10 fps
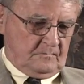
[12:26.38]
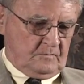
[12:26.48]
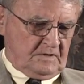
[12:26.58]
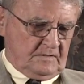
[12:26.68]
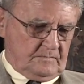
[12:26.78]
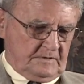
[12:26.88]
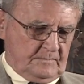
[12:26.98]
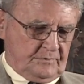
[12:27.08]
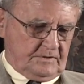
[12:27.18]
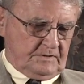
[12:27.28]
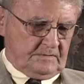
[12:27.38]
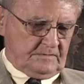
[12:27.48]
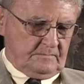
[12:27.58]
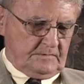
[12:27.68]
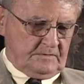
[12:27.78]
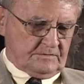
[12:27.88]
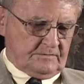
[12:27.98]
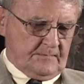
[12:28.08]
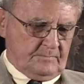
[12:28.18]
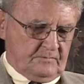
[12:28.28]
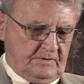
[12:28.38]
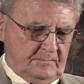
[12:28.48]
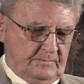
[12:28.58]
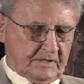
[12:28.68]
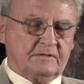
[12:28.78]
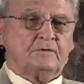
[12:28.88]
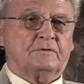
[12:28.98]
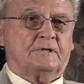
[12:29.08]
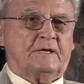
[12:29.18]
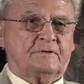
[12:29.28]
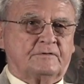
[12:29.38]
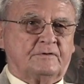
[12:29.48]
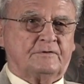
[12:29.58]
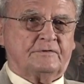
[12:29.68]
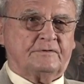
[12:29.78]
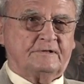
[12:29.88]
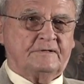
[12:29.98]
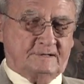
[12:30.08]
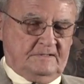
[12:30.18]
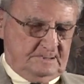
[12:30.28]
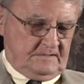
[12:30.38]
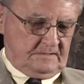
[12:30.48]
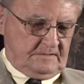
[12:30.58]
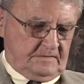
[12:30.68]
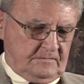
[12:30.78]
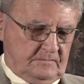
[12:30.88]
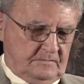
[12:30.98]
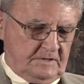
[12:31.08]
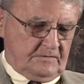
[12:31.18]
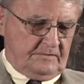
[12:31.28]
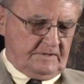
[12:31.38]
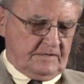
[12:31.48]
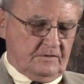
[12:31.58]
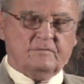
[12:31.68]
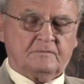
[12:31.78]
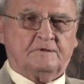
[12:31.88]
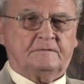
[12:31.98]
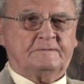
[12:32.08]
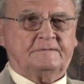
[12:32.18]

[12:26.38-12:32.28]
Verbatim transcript: one of them they put the strap between the big toe and the next toe, and the other country they don't. And